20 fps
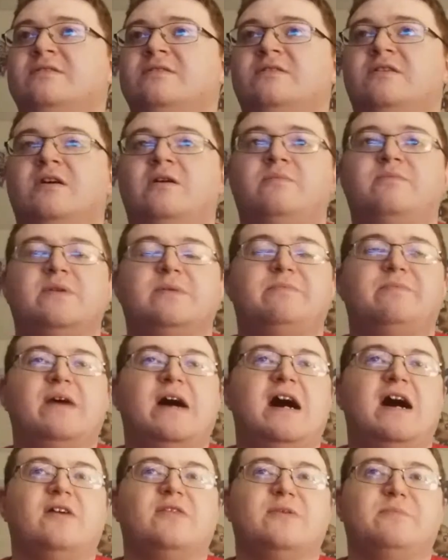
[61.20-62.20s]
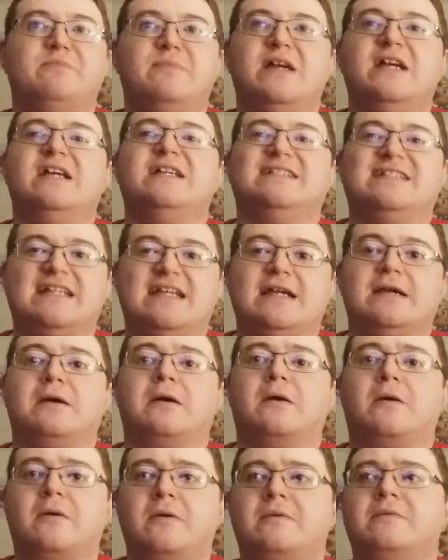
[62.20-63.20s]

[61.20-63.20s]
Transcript: hopefully pound the Miz here.